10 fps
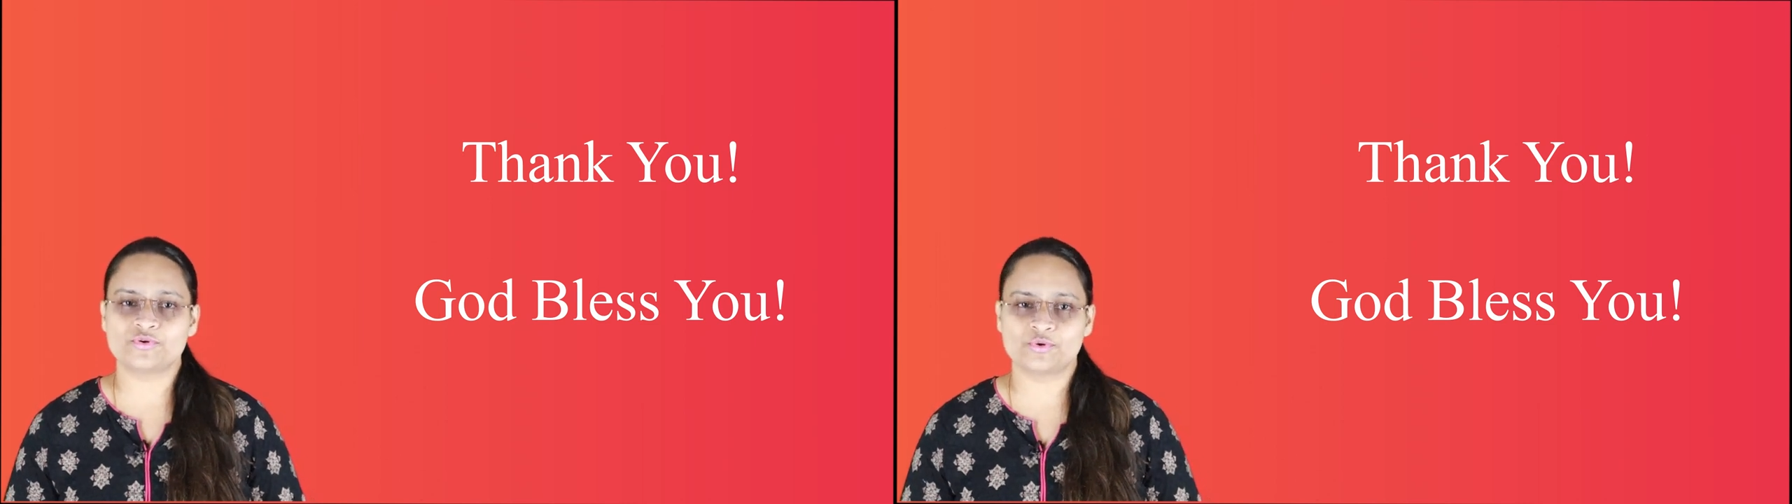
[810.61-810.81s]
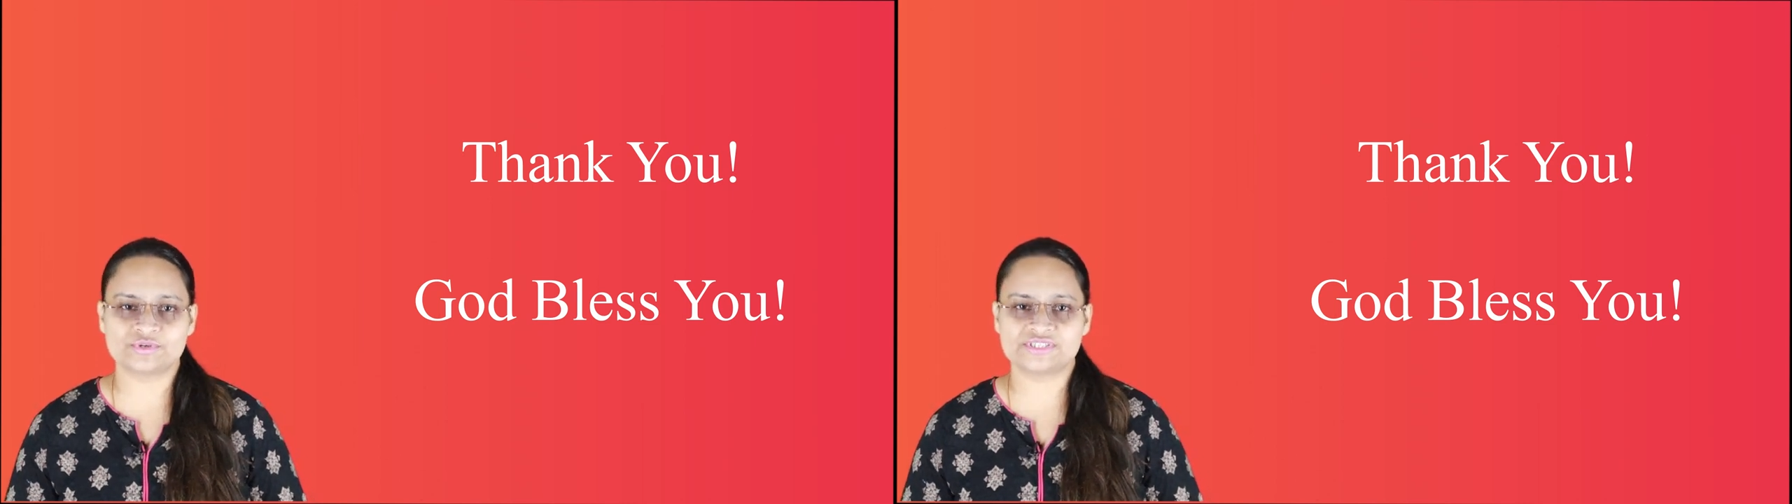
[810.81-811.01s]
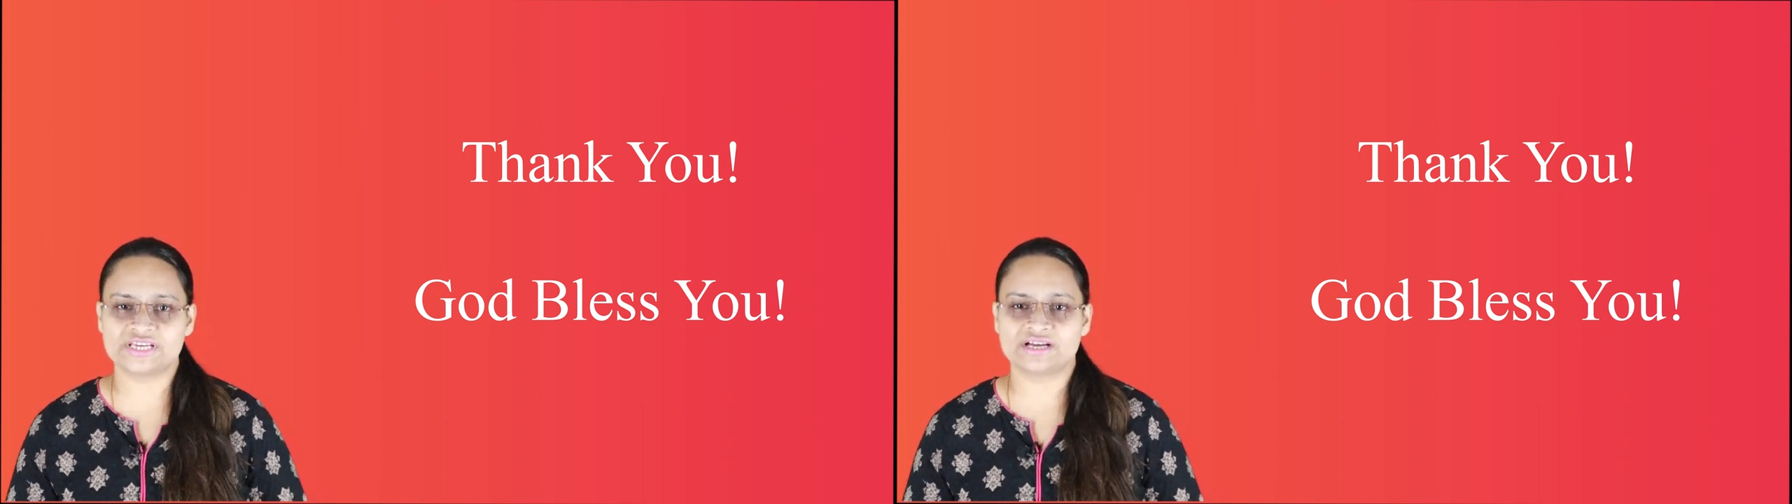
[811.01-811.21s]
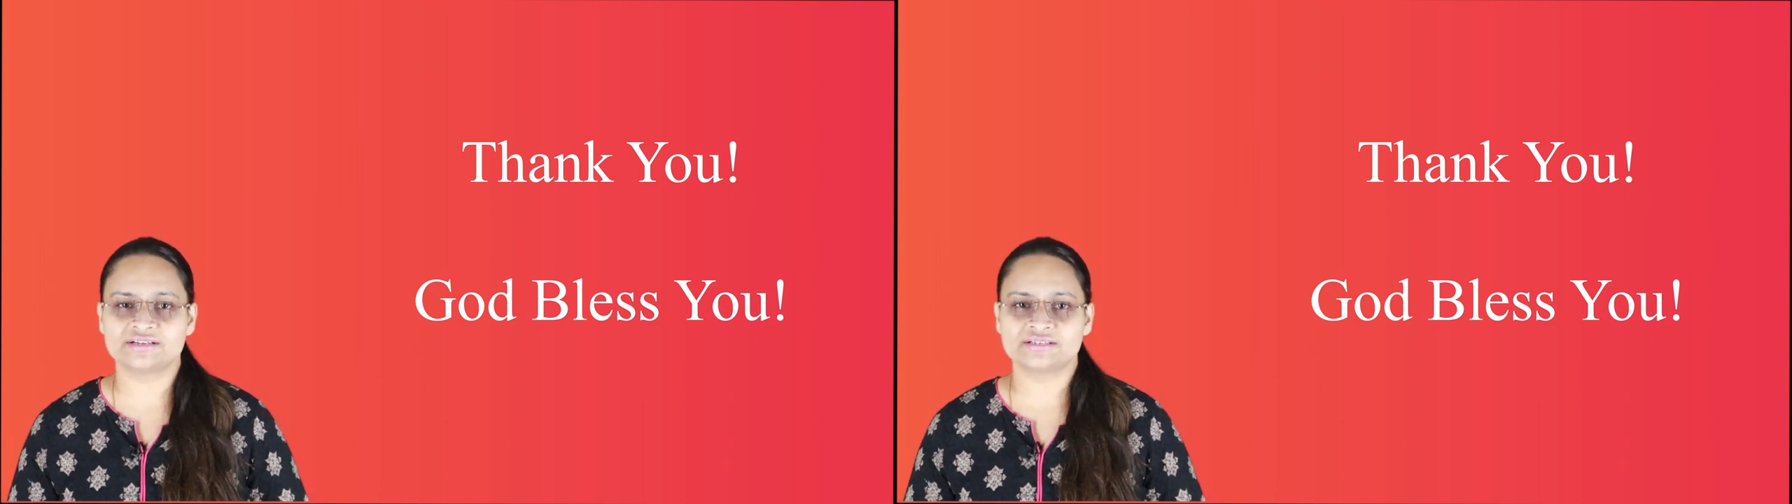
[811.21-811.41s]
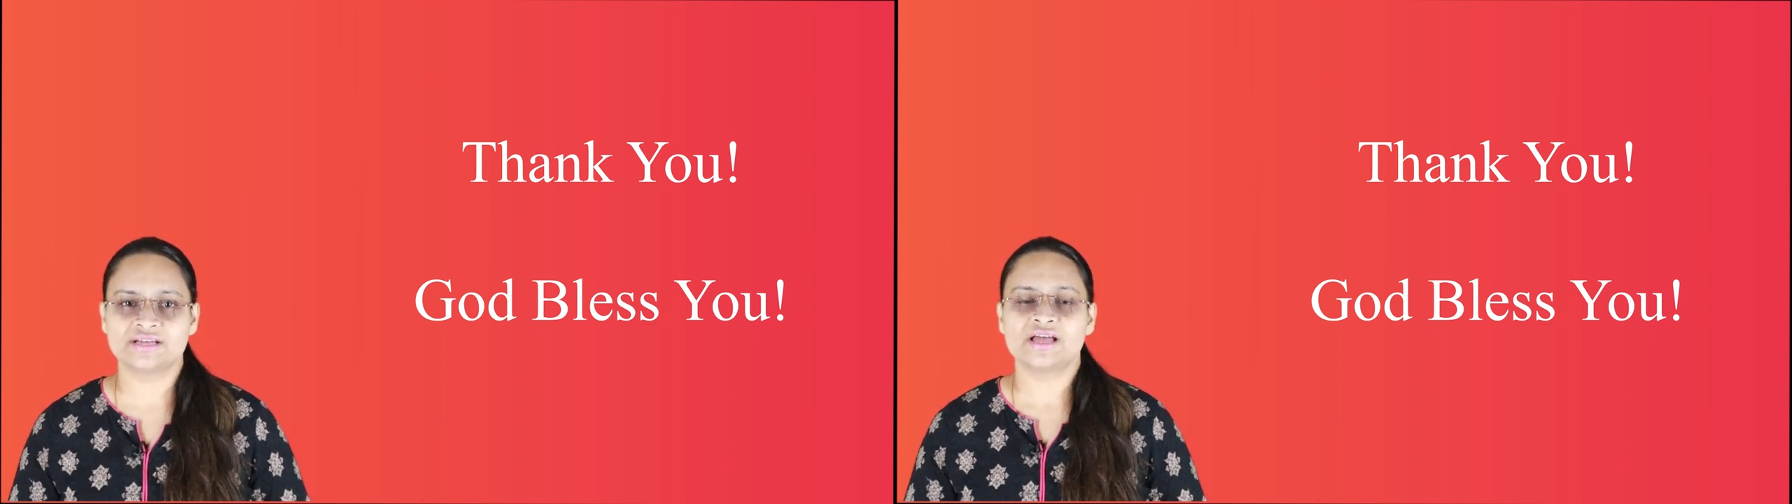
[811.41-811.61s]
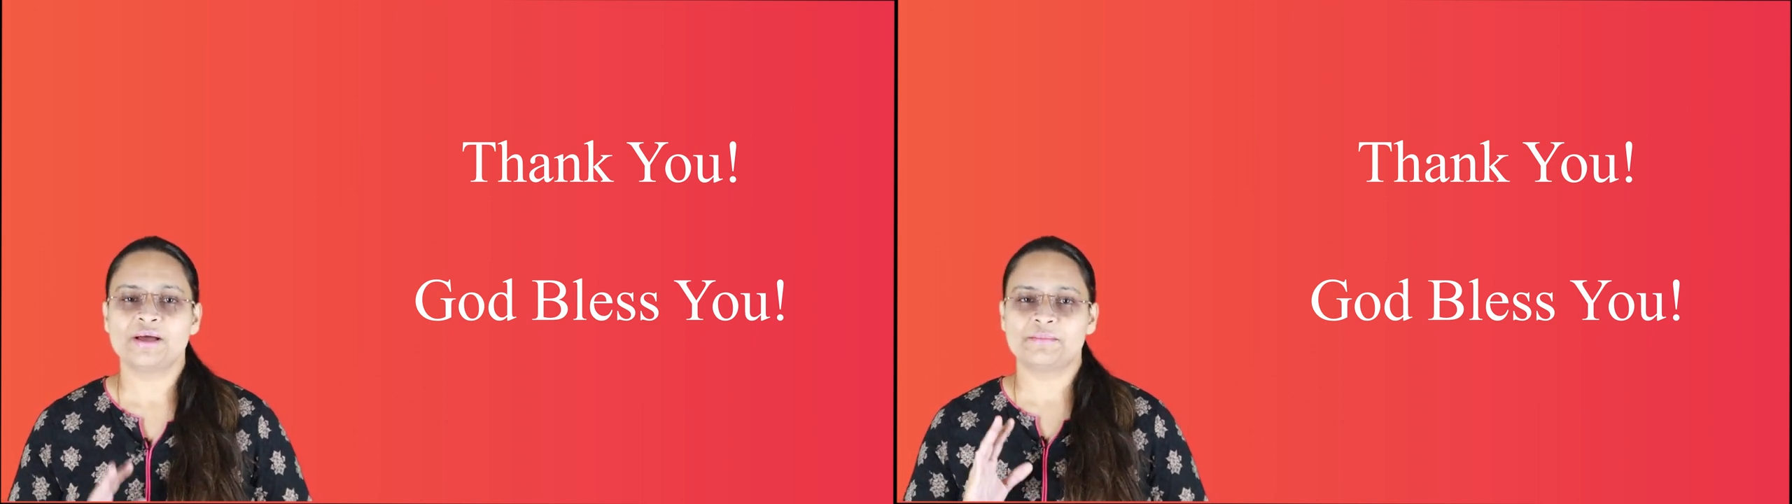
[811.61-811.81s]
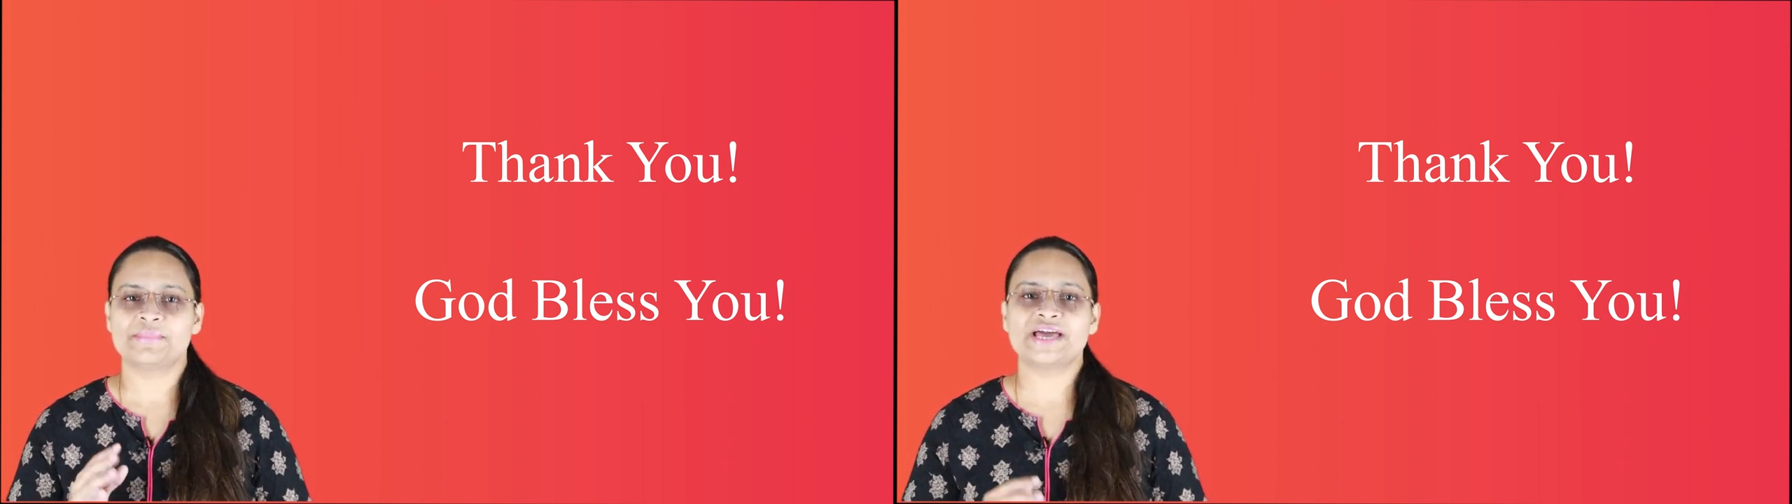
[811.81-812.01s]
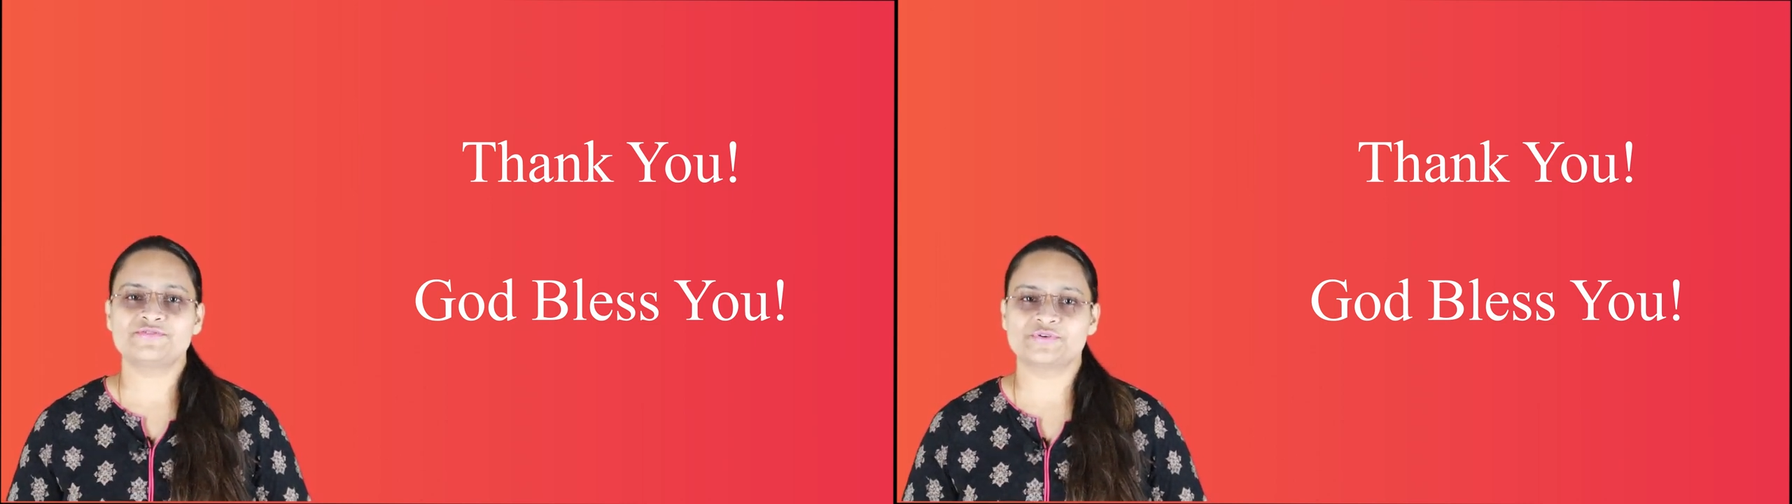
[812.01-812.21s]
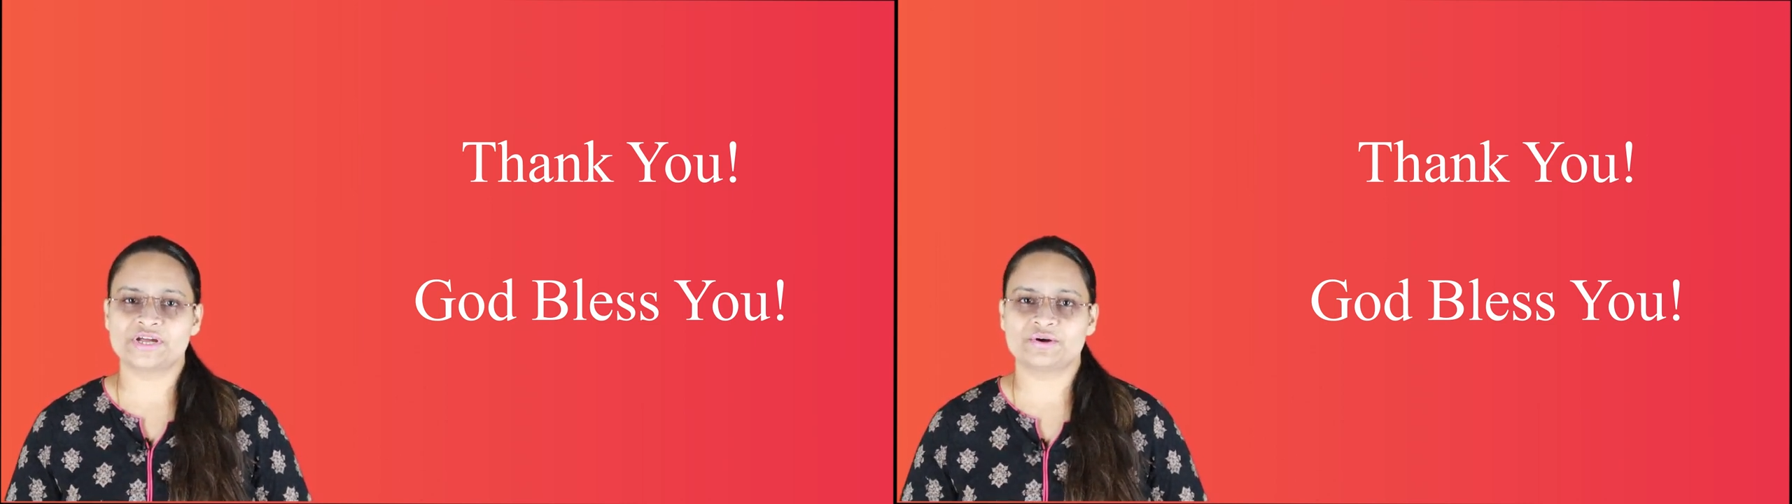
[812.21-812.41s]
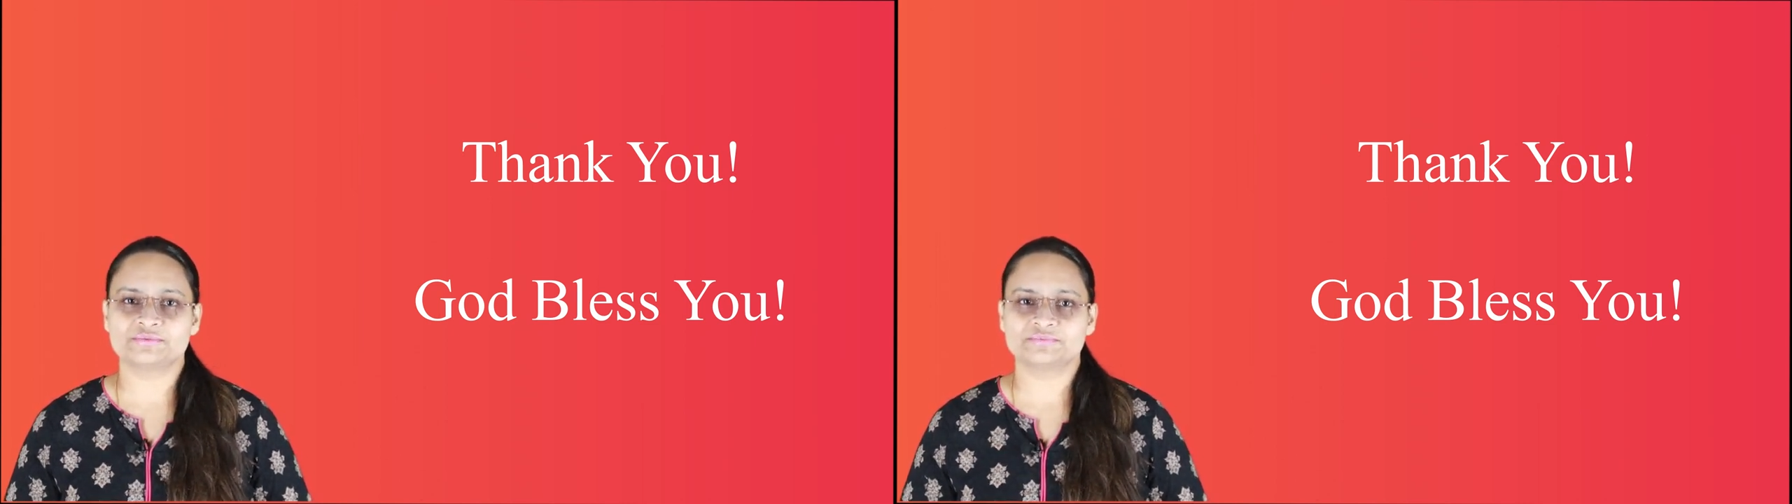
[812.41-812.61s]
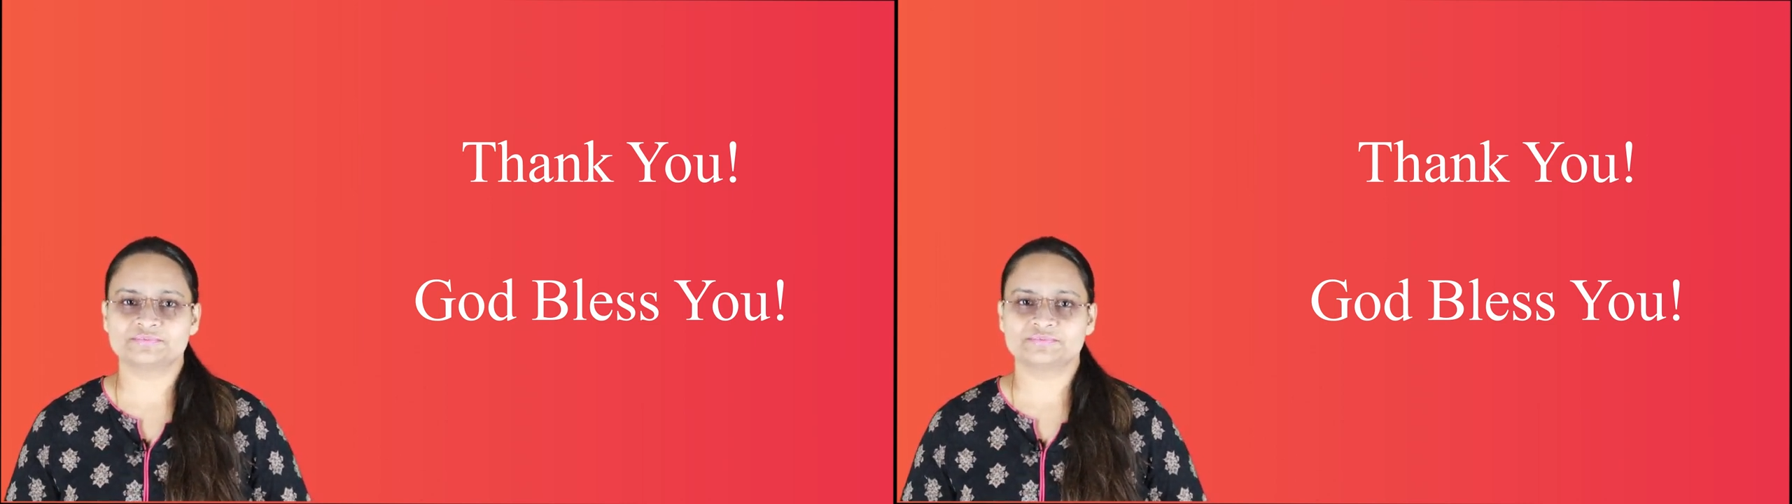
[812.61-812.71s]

Hosea. Bye for now.